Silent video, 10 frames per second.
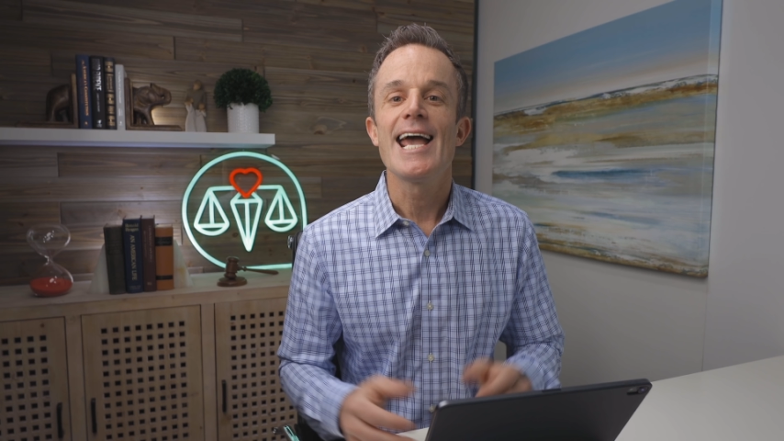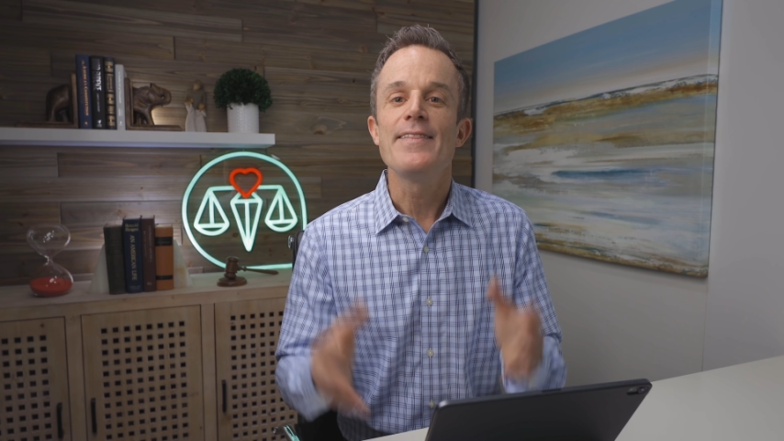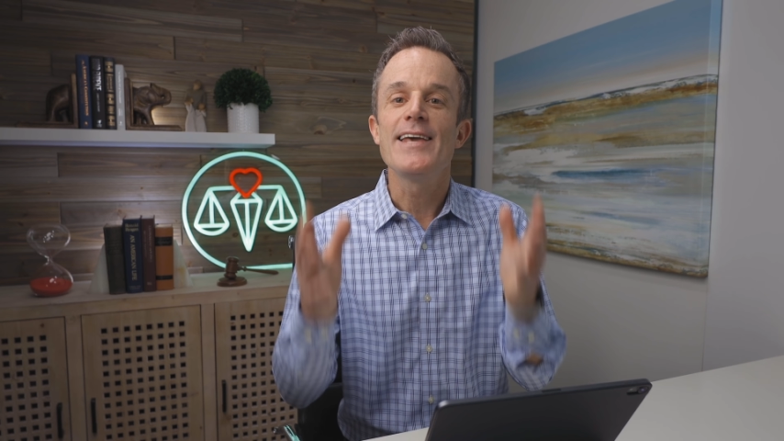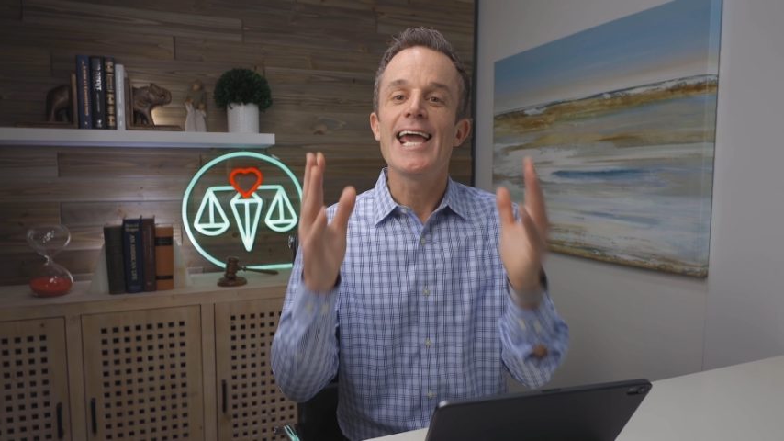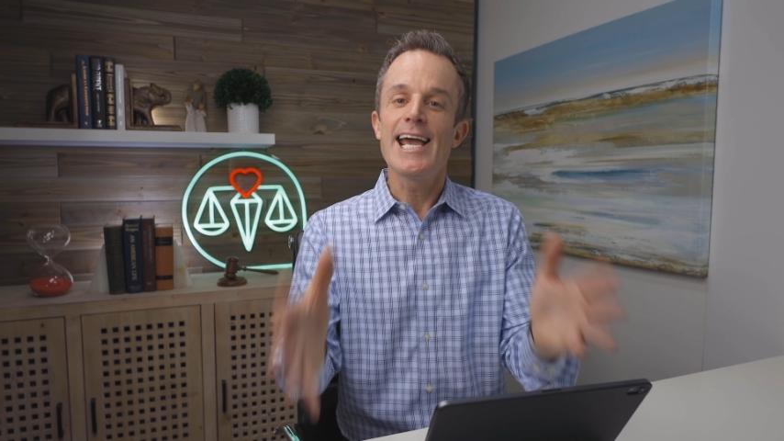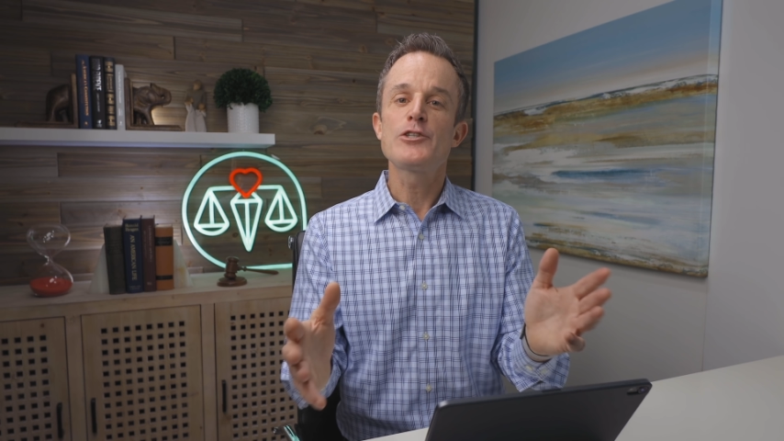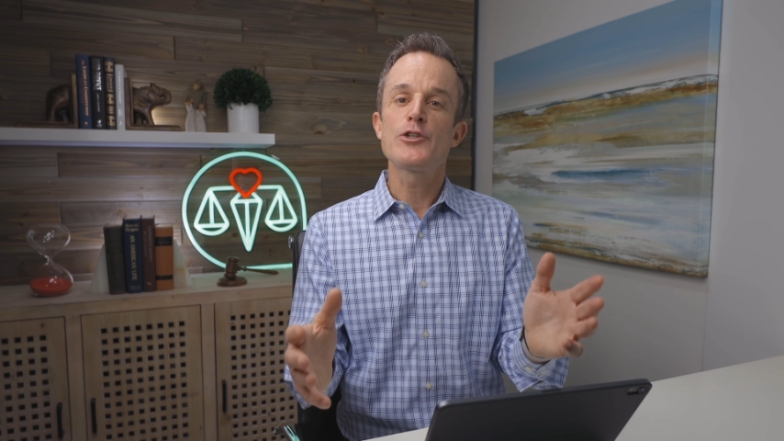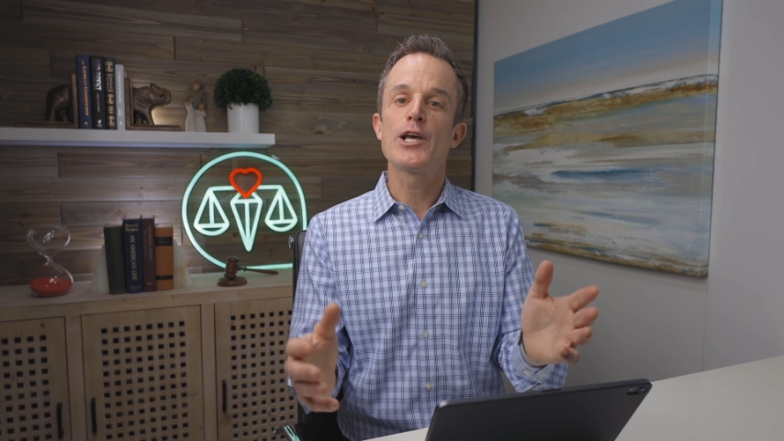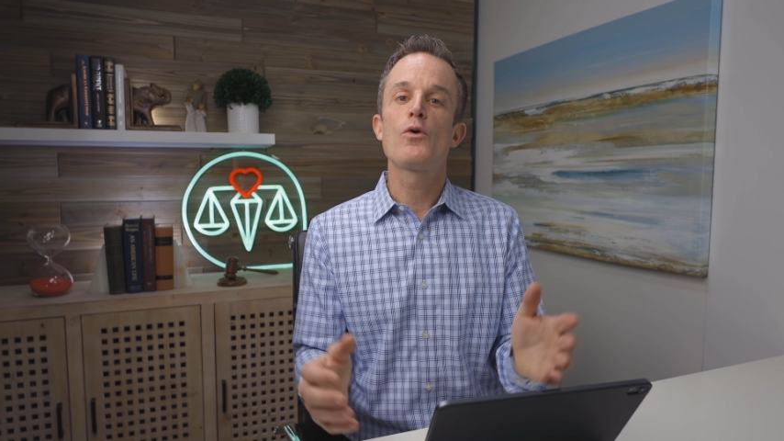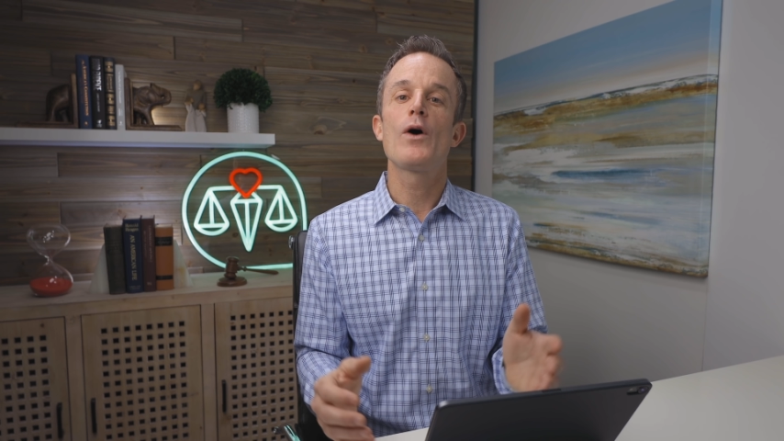And the answer to
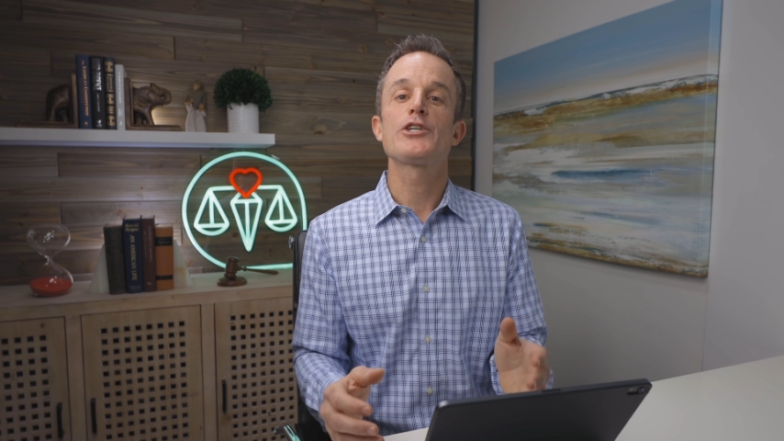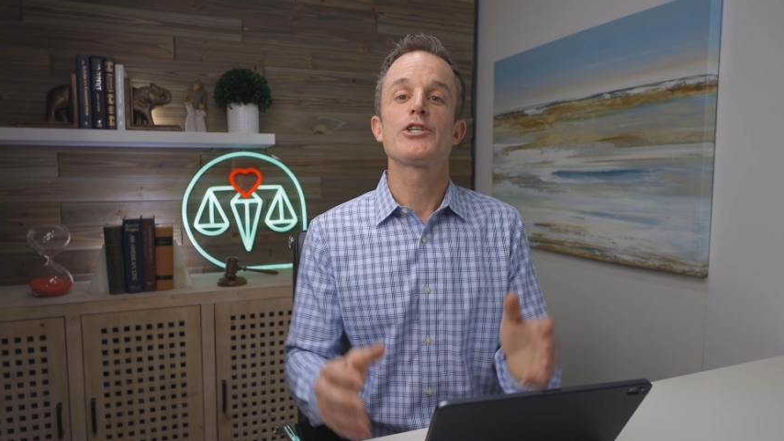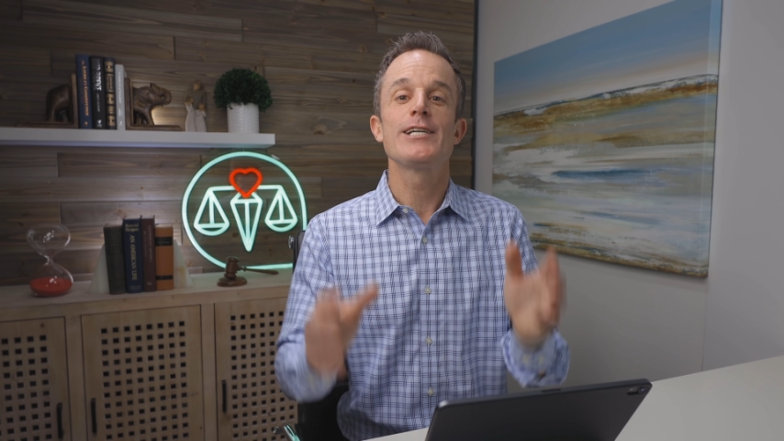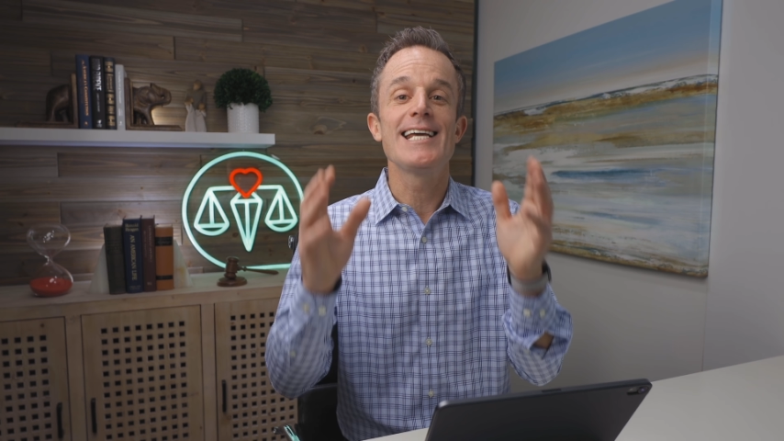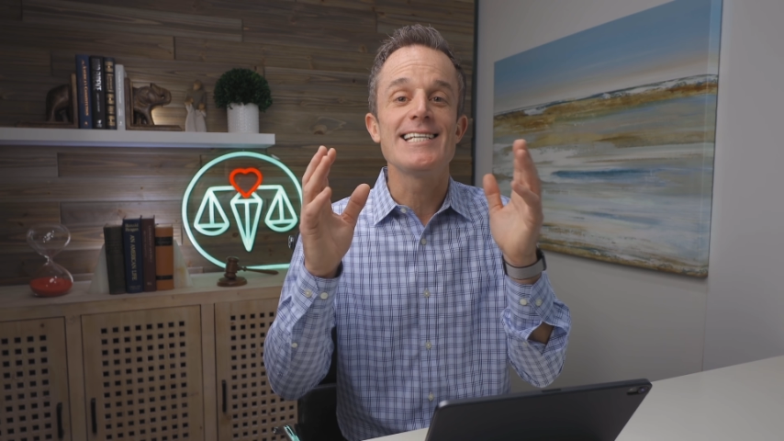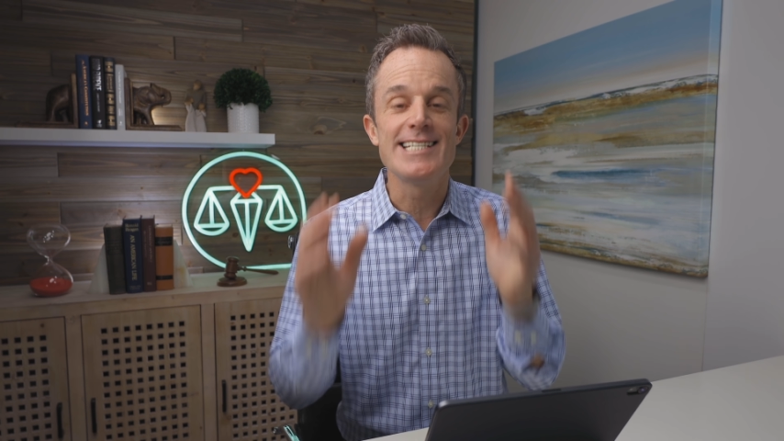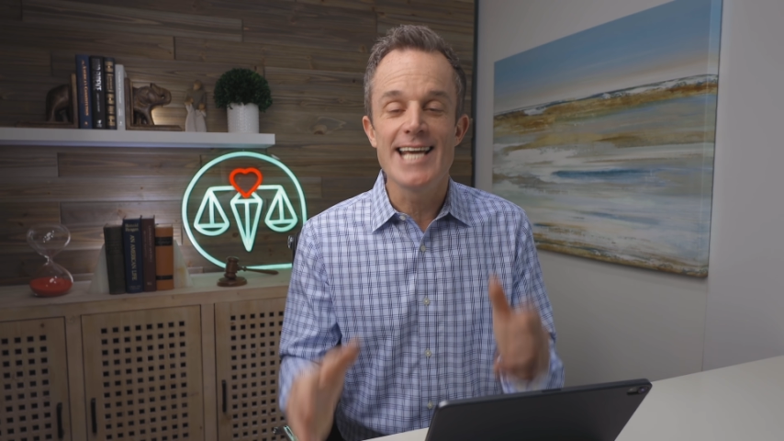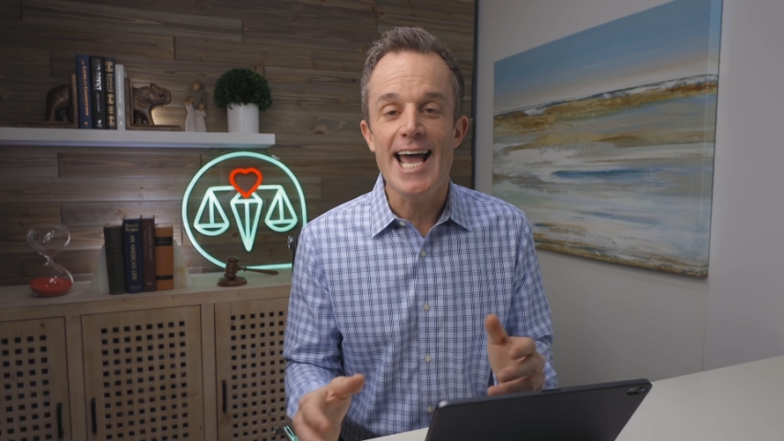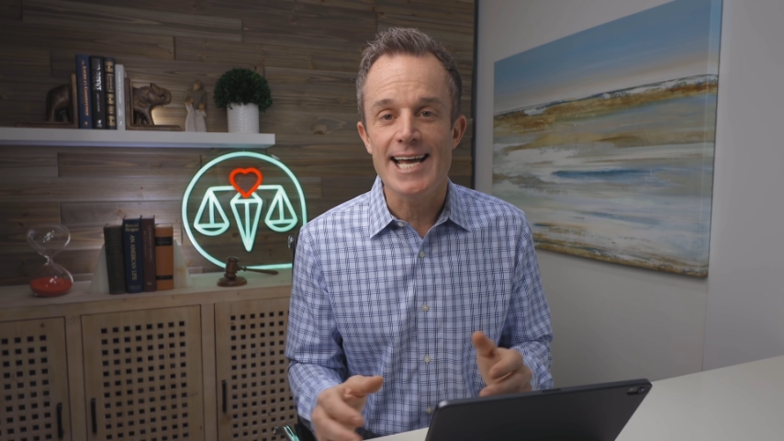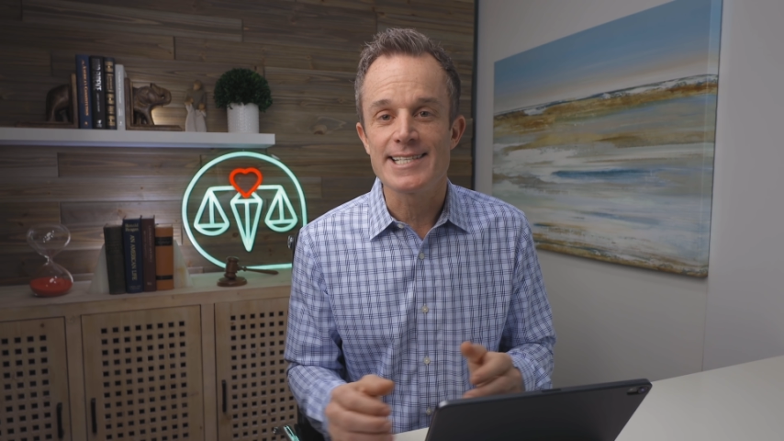that question is
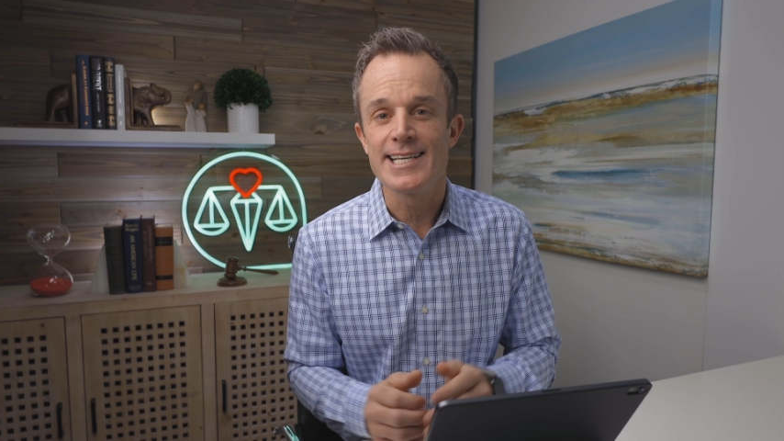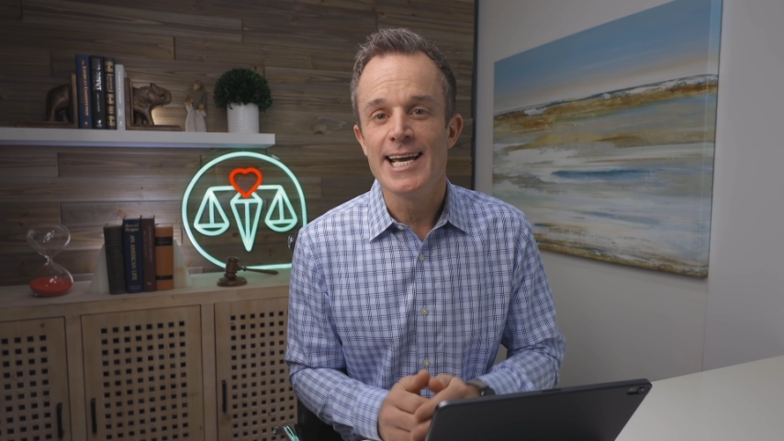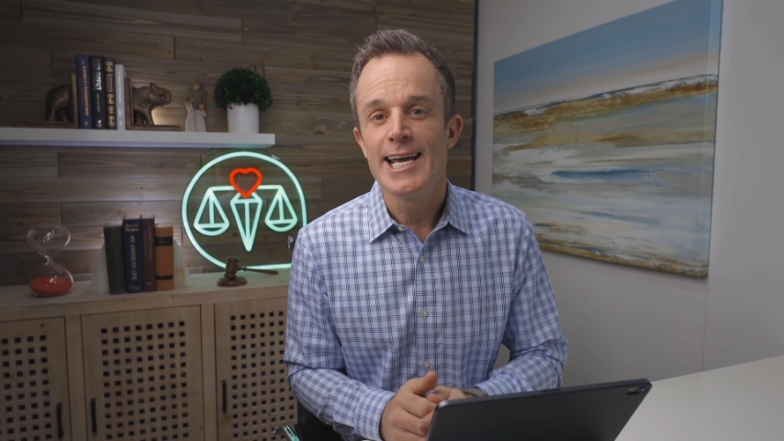yes.